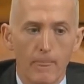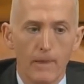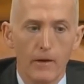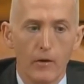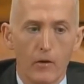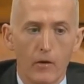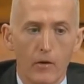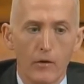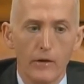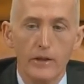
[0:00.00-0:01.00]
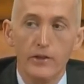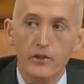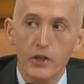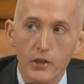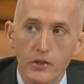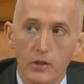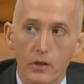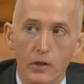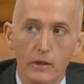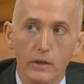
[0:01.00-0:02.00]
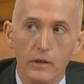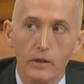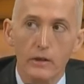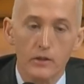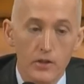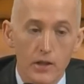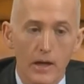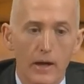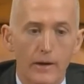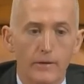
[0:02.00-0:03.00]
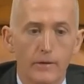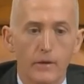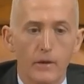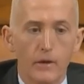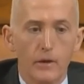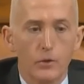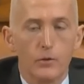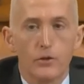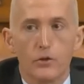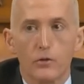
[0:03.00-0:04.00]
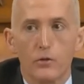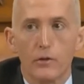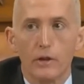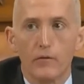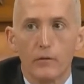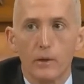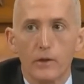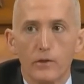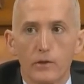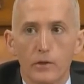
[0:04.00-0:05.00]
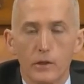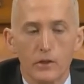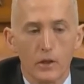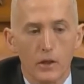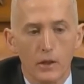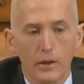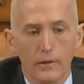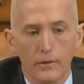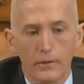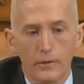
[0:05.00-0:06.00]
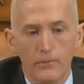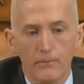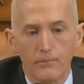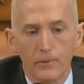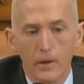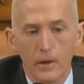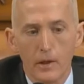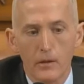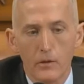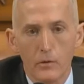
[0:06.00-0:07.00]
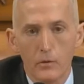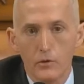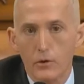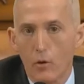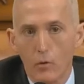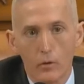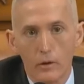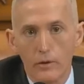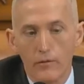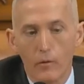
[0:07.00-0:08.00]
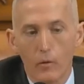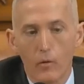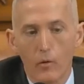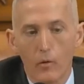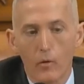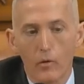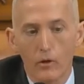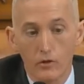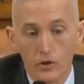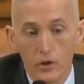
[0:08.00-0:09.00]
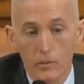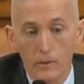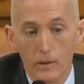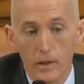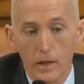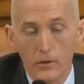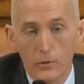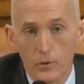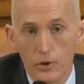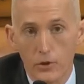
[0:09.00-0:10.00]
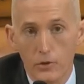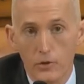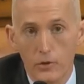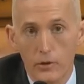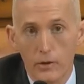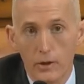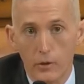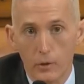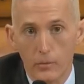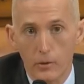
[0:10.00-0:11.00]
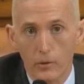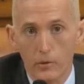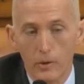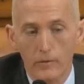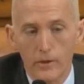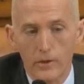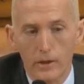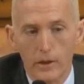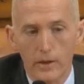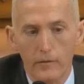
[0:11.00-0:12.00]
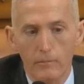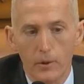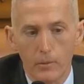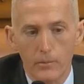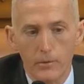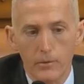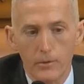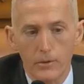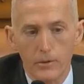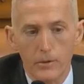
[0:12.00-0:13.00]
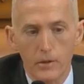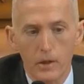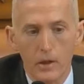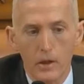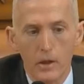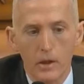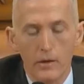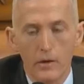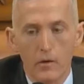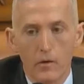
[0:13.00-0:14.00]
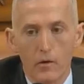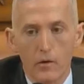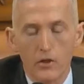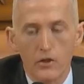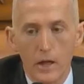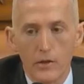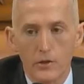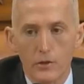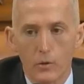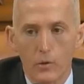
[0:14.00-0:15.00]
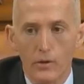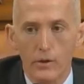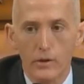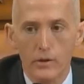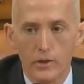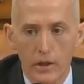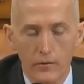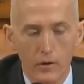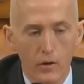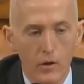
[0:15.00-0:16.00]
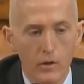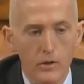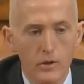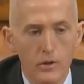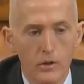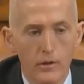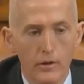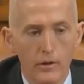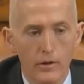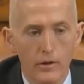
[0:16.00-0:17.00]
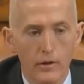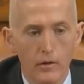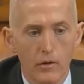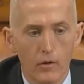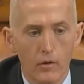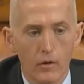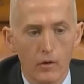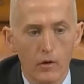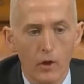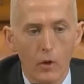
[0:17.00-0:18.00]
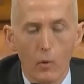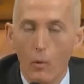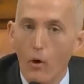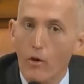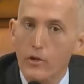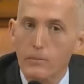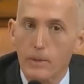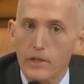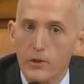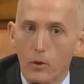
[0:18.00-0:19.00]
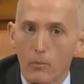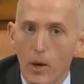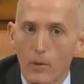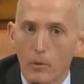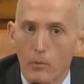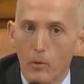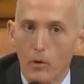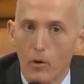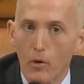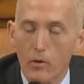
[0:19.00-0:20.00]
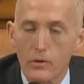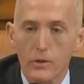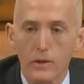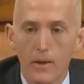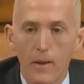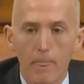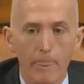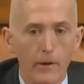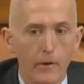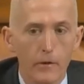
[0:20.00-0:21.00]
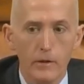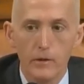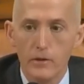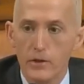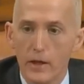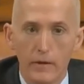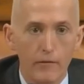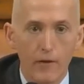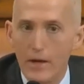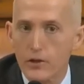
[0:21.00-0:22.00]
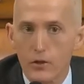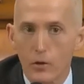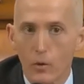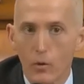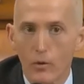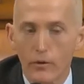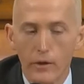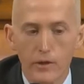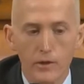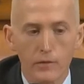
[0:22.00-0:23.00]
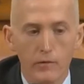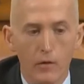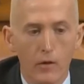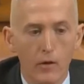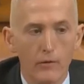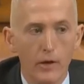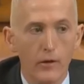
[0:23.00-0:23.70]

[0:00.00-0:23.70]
They are intentionally designed to ensure the information is collected and used only for legitimate national security and criminal investigative purposes. There are statutory safeguards. There are warrants based on probable cause. There is a FISA court that is involved.